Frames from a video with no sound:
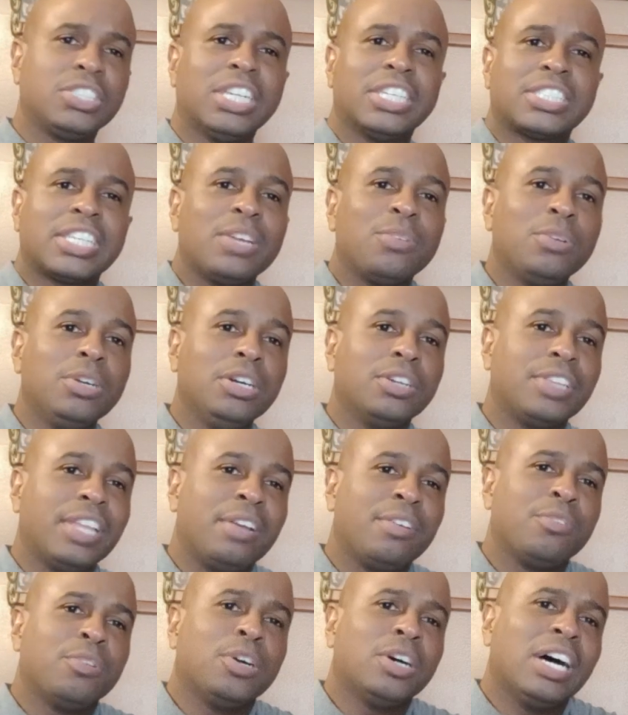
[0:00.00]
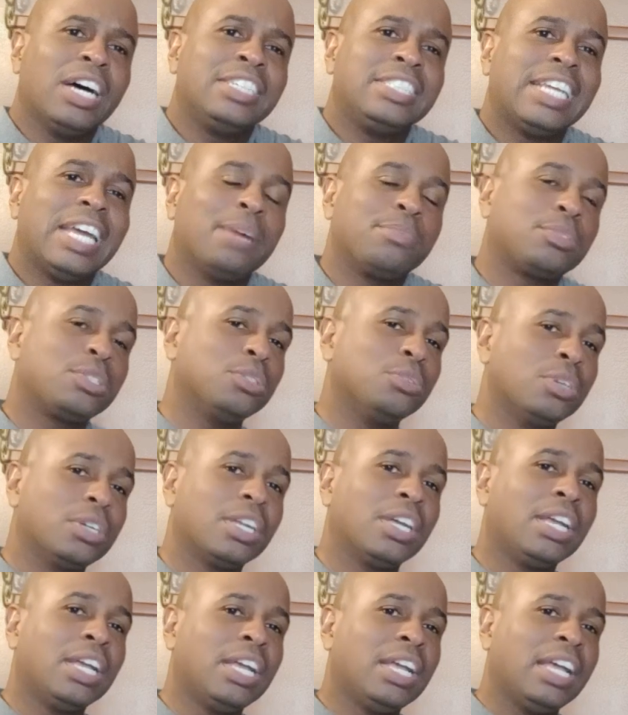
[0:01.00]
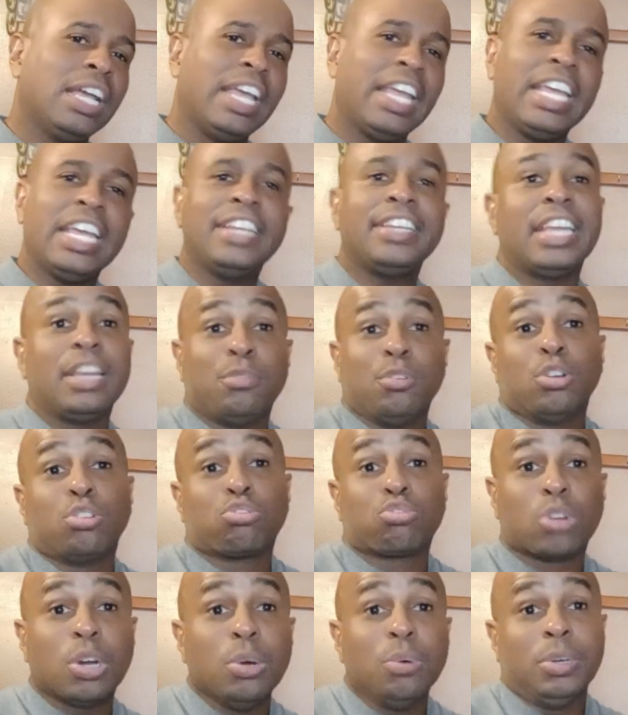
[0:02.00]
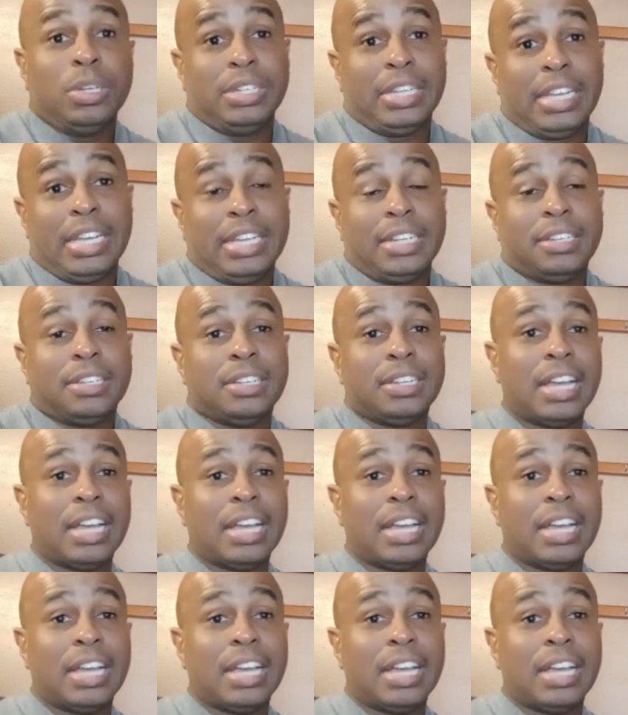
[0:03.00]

Yes, they will. They will adapt to it, and they will grow in that.